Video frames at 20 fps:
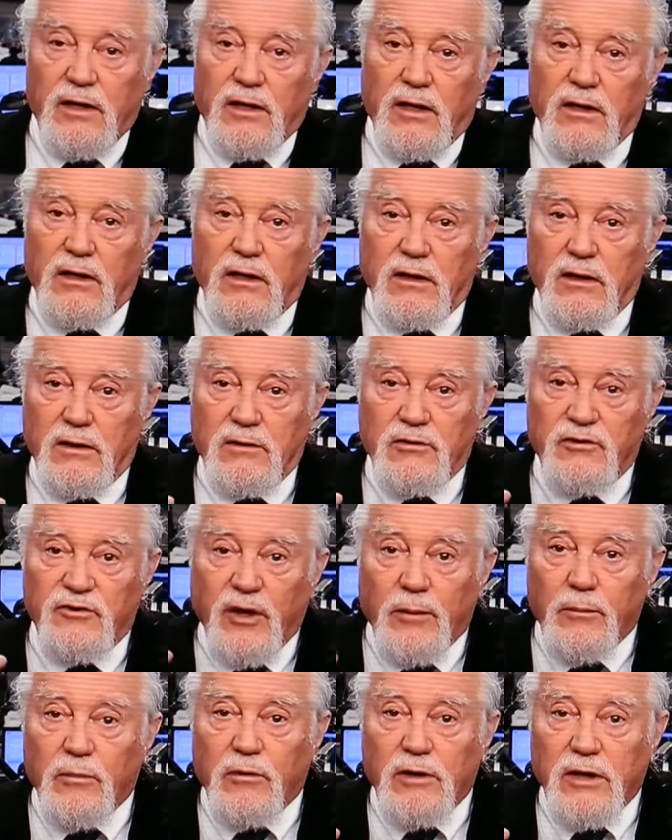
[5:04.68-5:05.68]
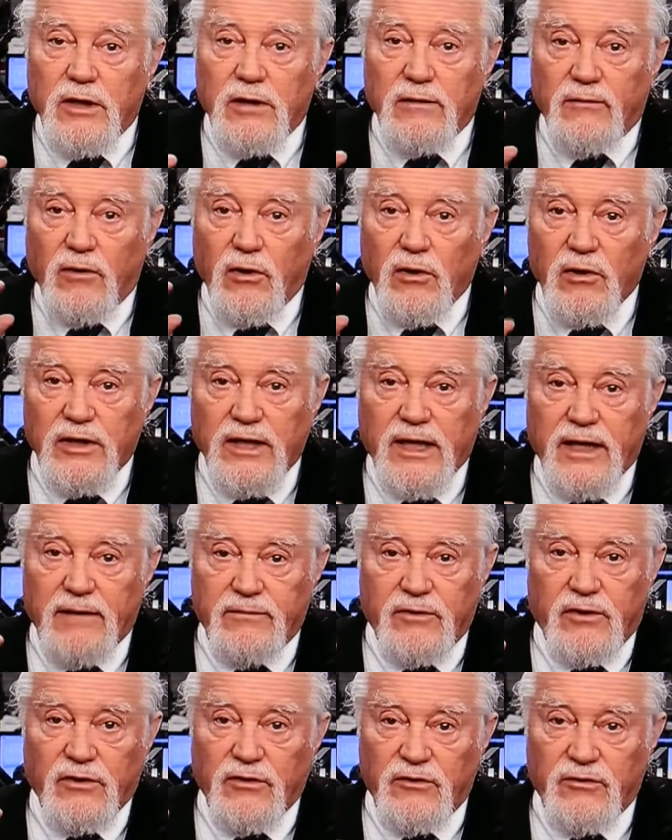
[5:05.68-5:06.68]
a summary of all the
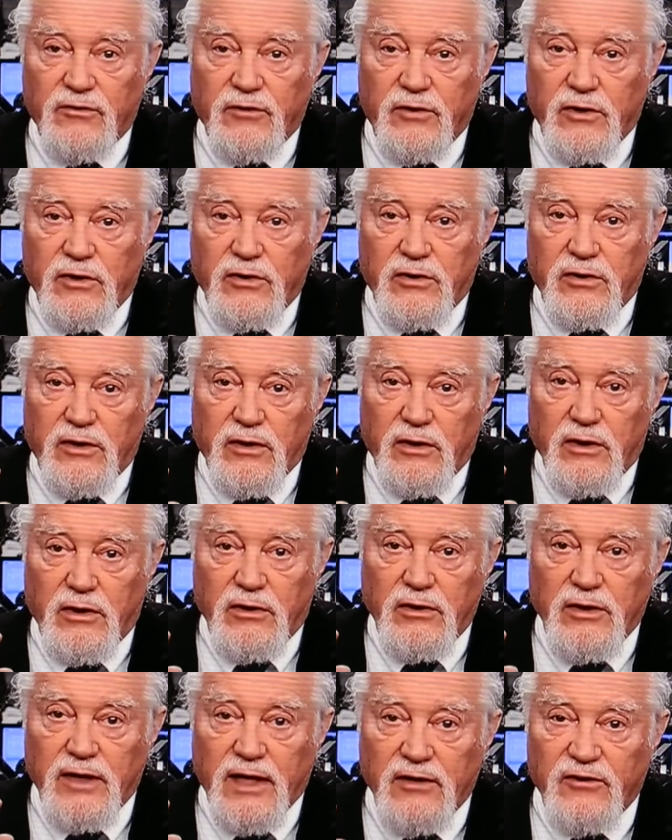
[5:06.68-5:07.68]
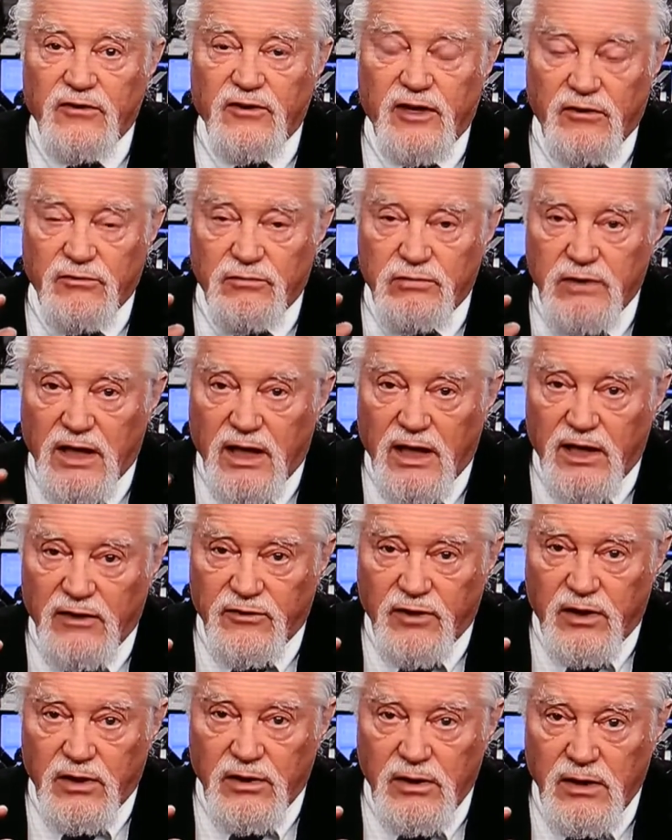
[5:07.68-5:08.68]
evidence that the United States relies
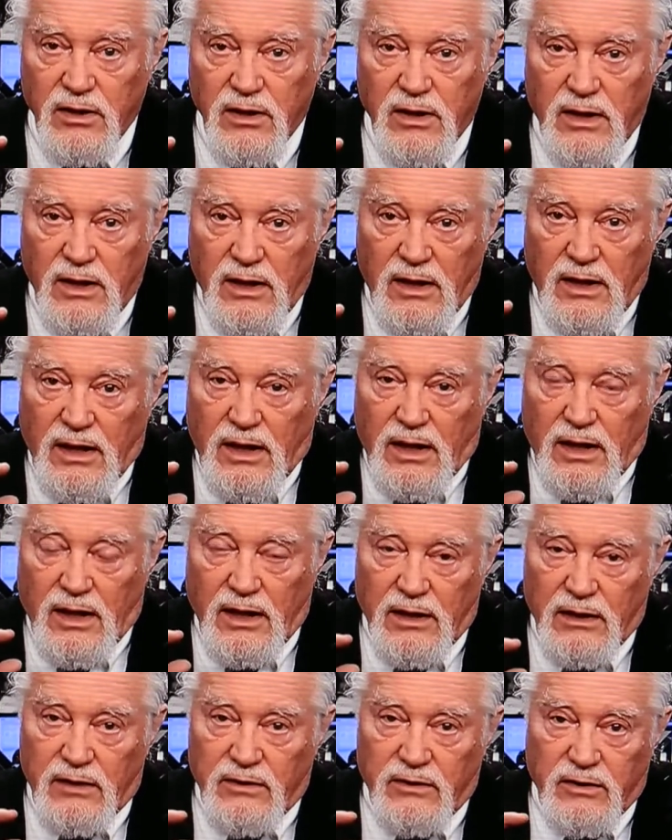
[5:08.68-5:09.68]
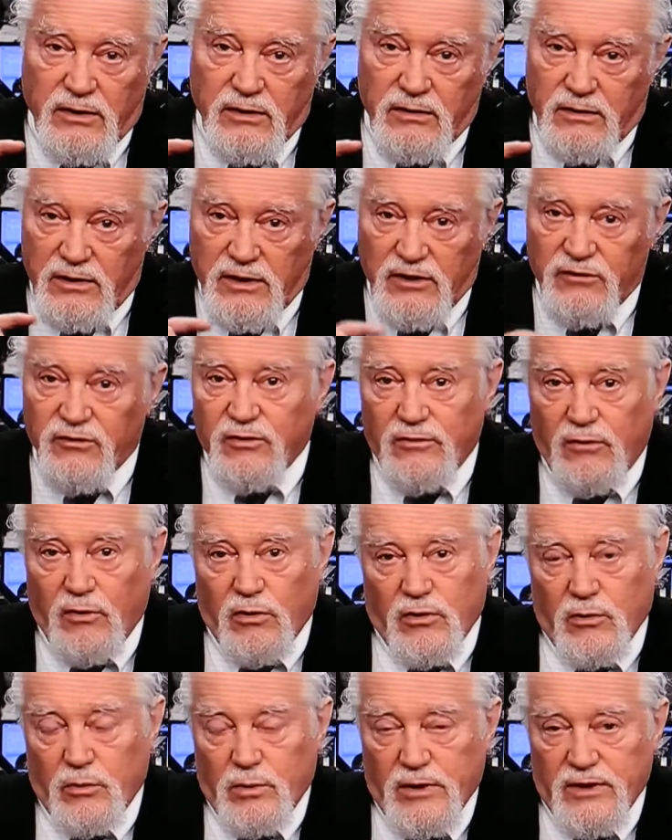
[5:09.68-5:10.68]
on, and a list of all
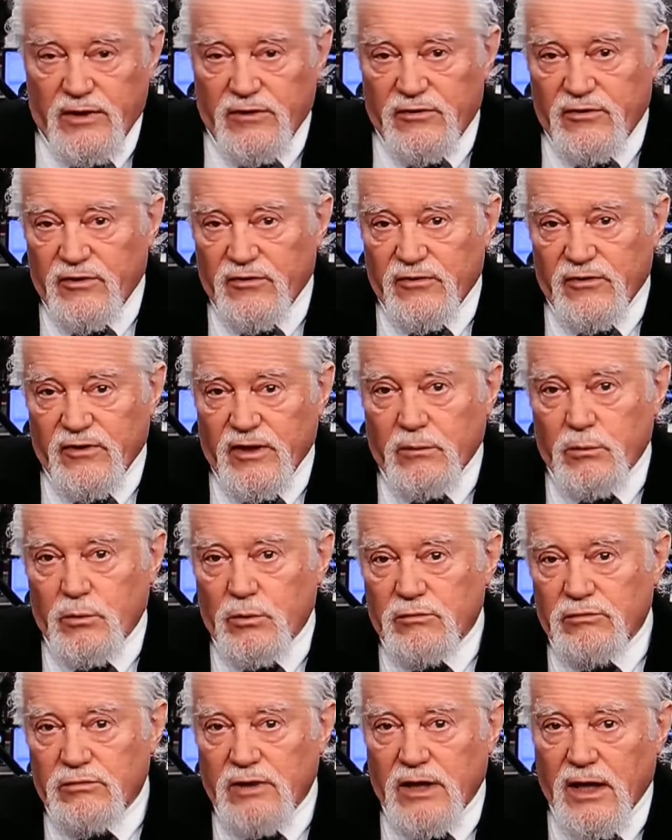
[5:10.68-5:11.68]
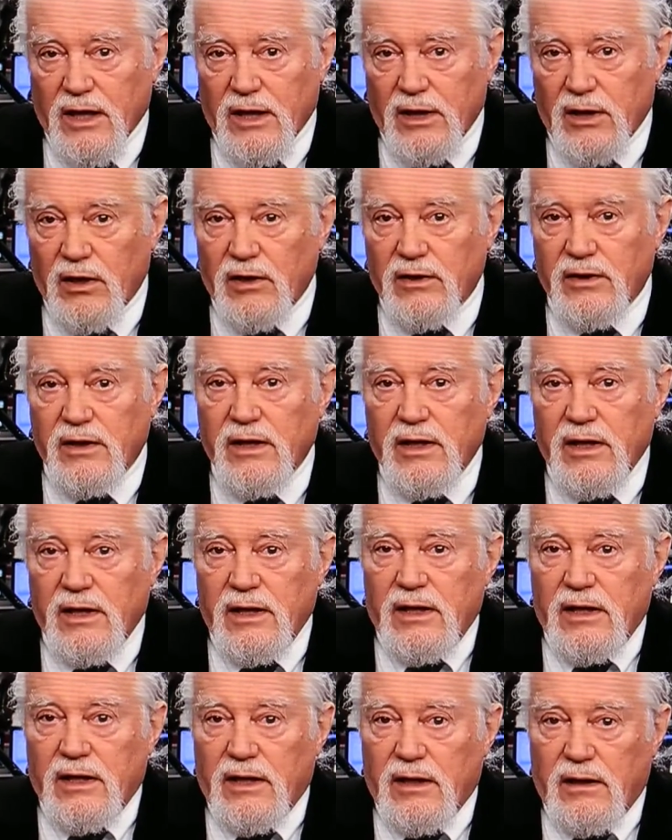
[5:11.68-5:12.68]
the witnesses that it would rely on
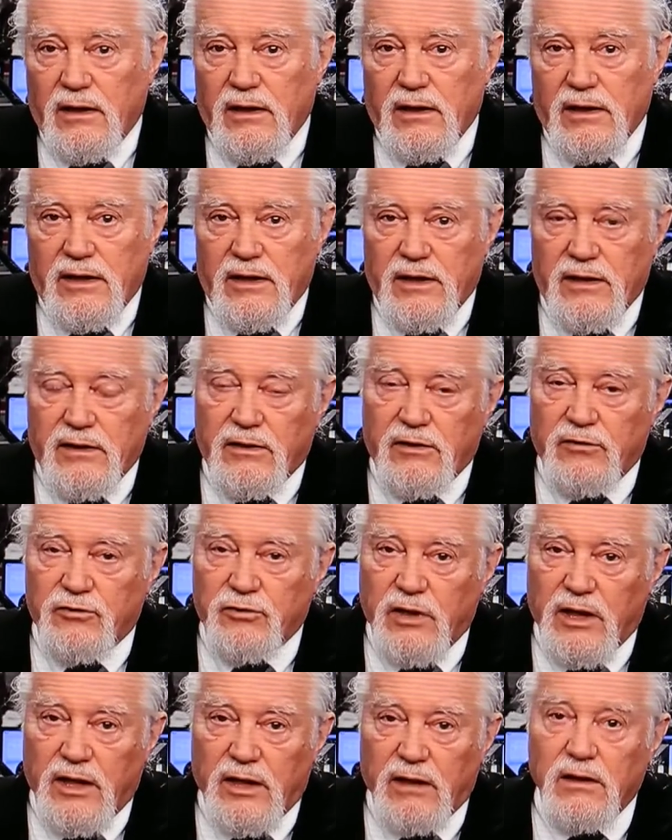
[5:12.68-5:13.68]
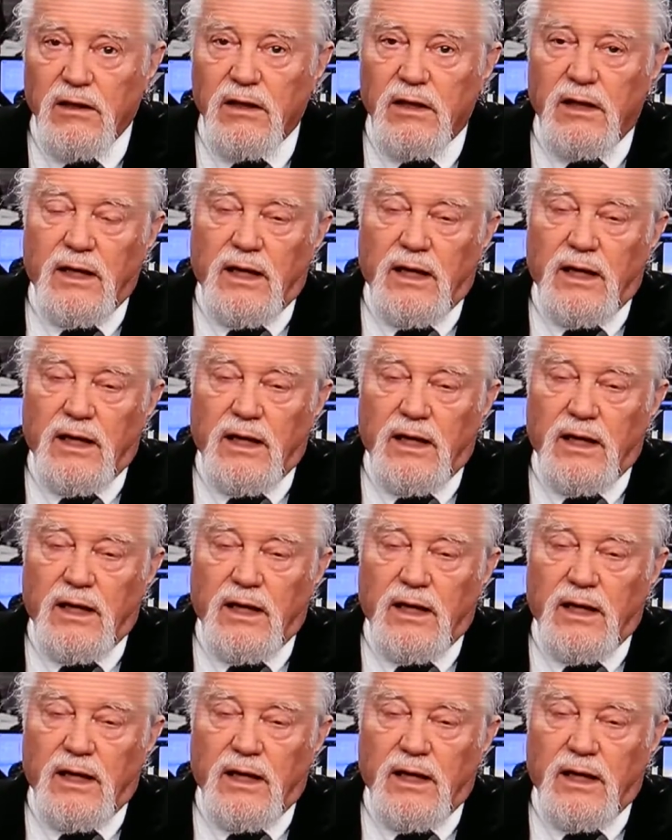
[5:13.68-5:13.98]
in the trial.